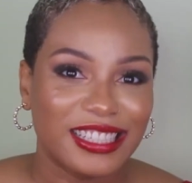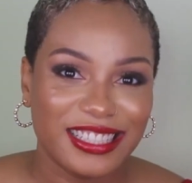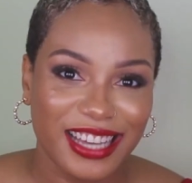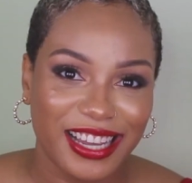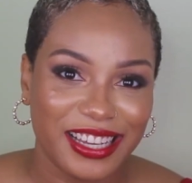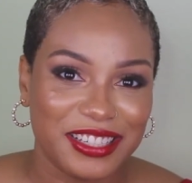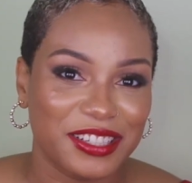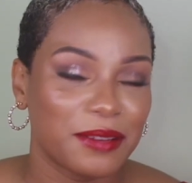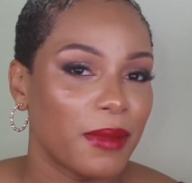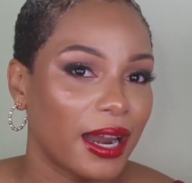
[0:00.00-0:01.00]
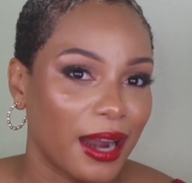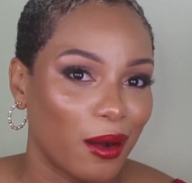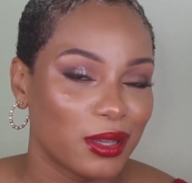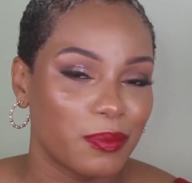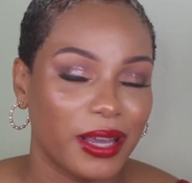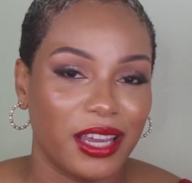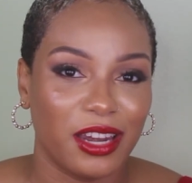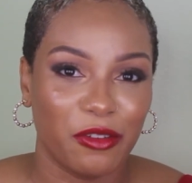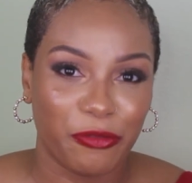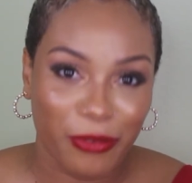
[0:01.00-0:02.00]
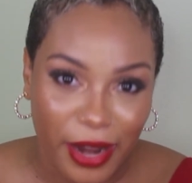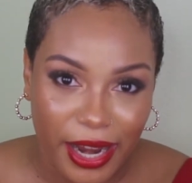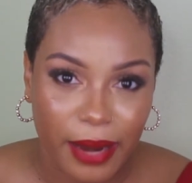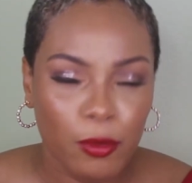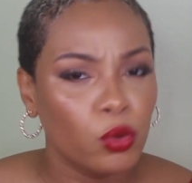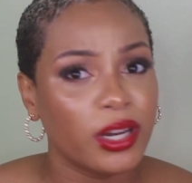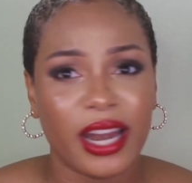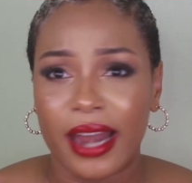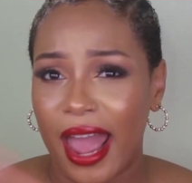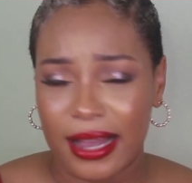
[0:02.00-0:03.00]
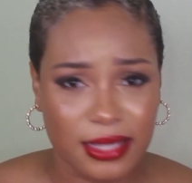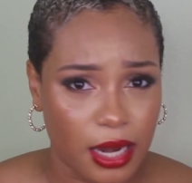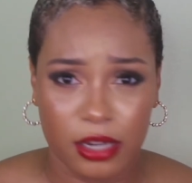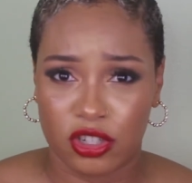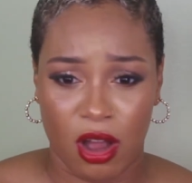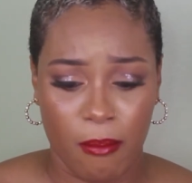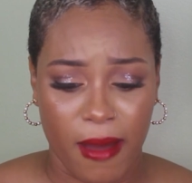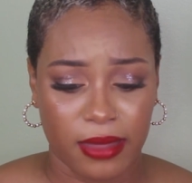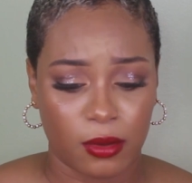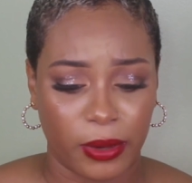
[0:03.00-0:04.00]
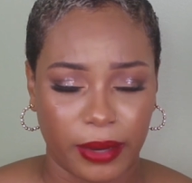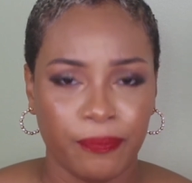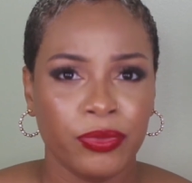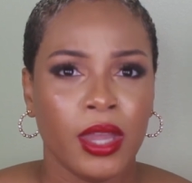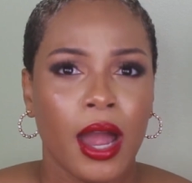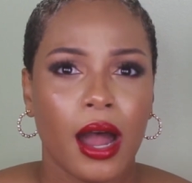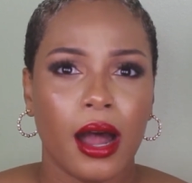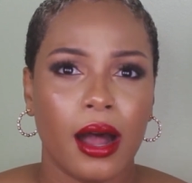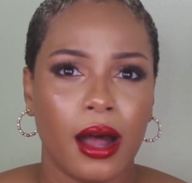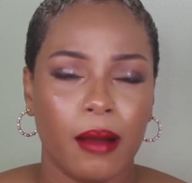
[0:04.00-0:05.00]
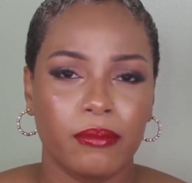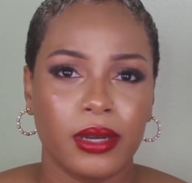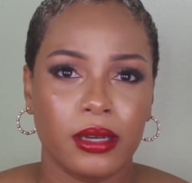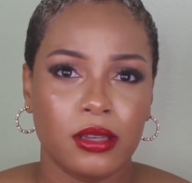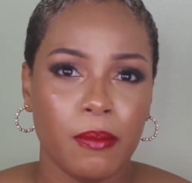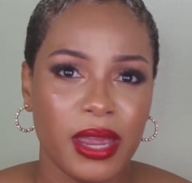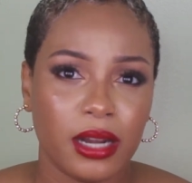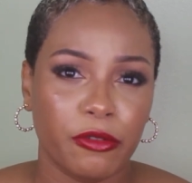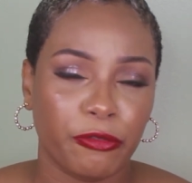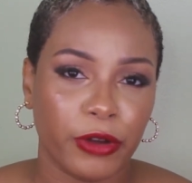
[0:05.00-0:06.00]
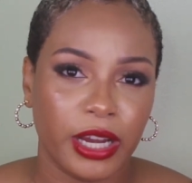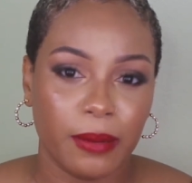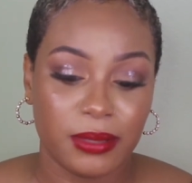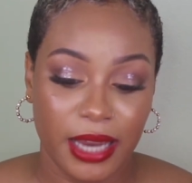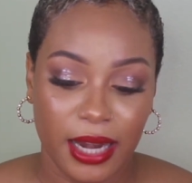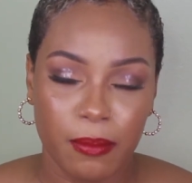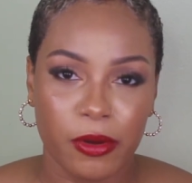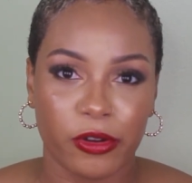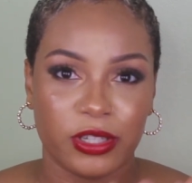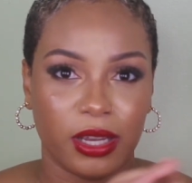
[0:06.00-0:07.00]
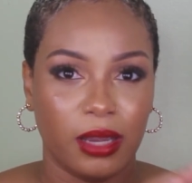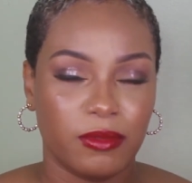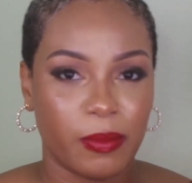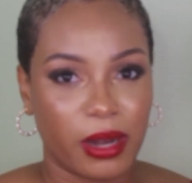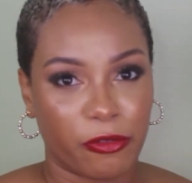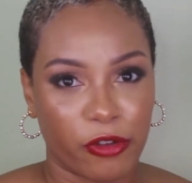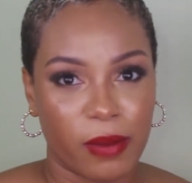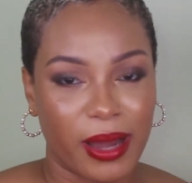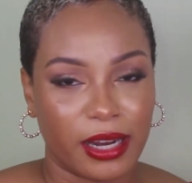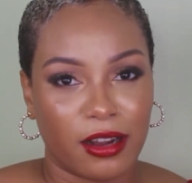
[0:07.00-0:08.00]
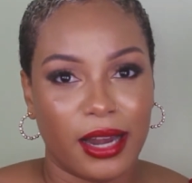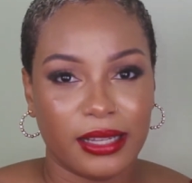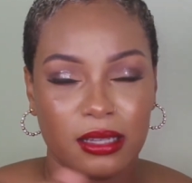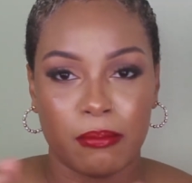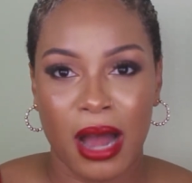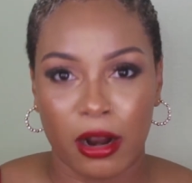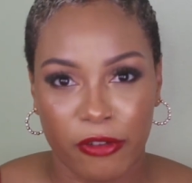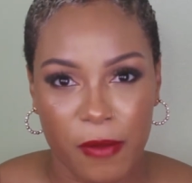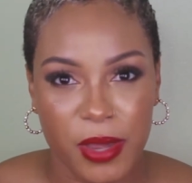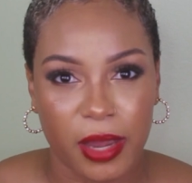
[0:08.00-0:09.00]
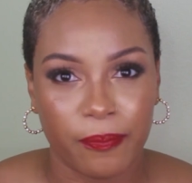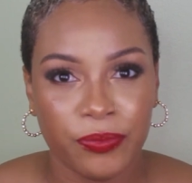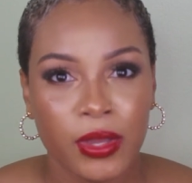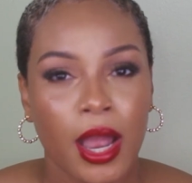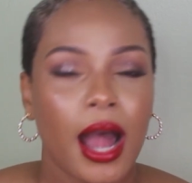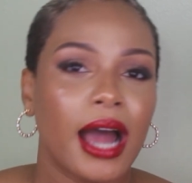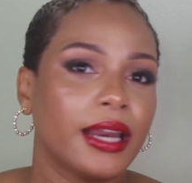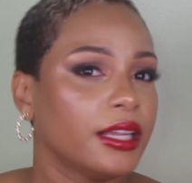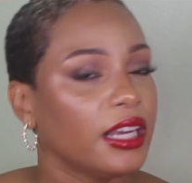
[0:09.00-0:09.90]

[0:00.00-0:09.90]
to take it to the man that was making the frame, who did an excellent job, by the way, to make the frame. Take the mirror to him to make the frame, and then collect it back from him. And then